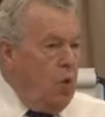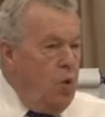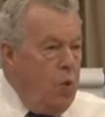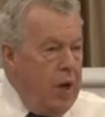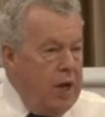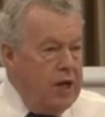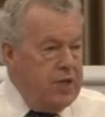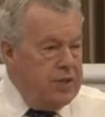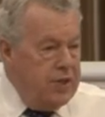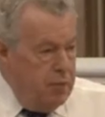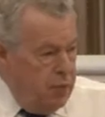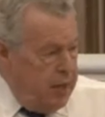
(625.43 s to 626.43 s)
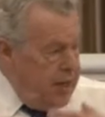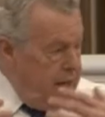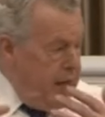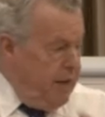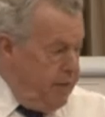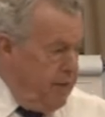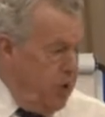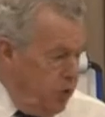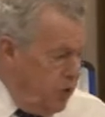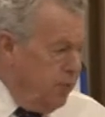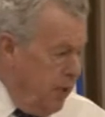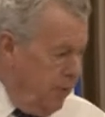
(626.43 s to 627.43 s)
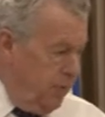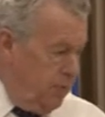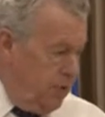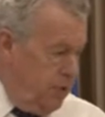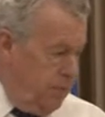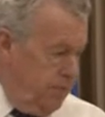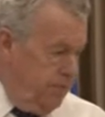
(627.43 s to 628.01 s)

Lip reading: One is that we can have emotional problems.